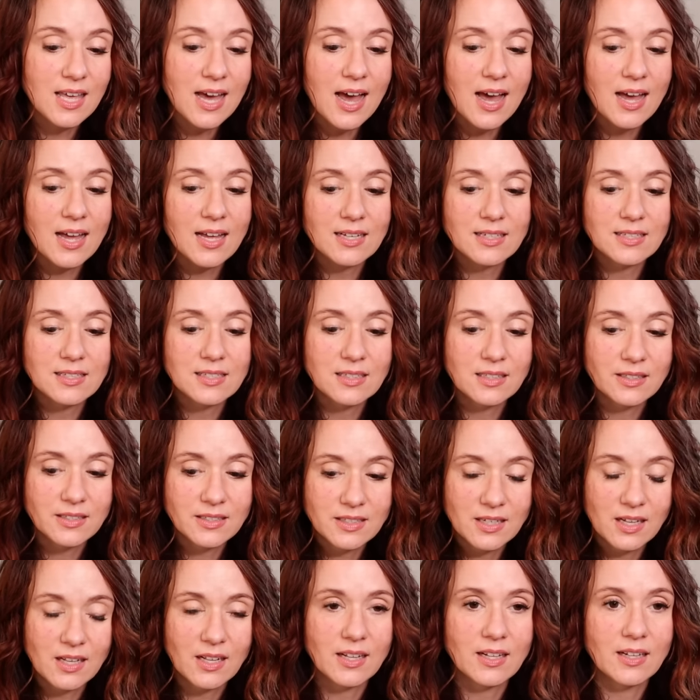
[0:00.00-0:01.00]

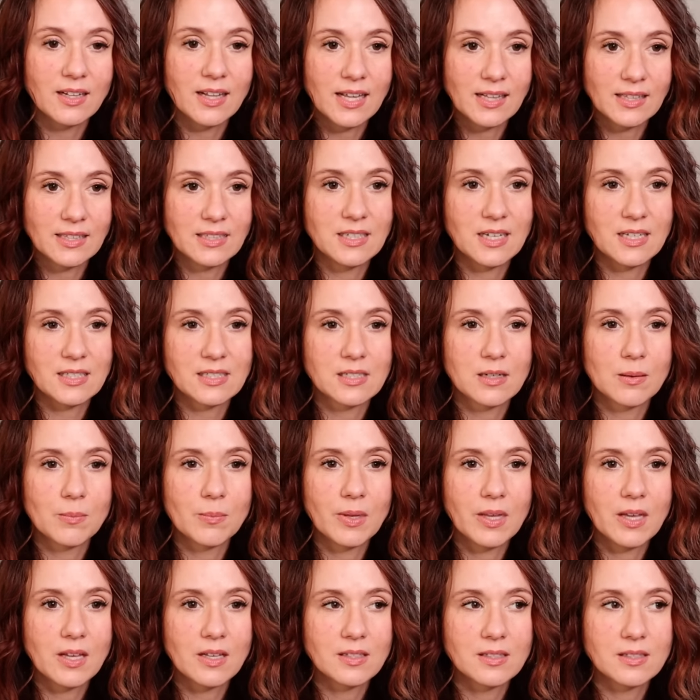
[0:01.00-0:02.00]

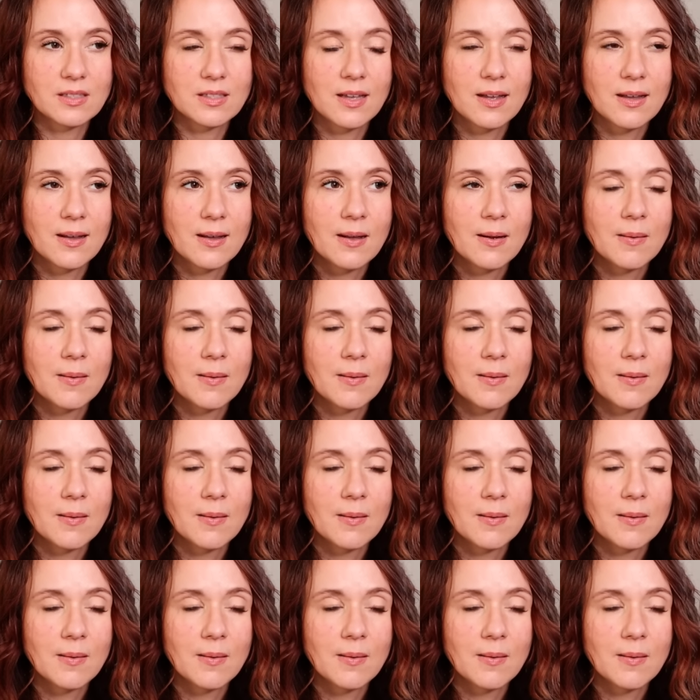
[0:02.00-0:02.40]
them, because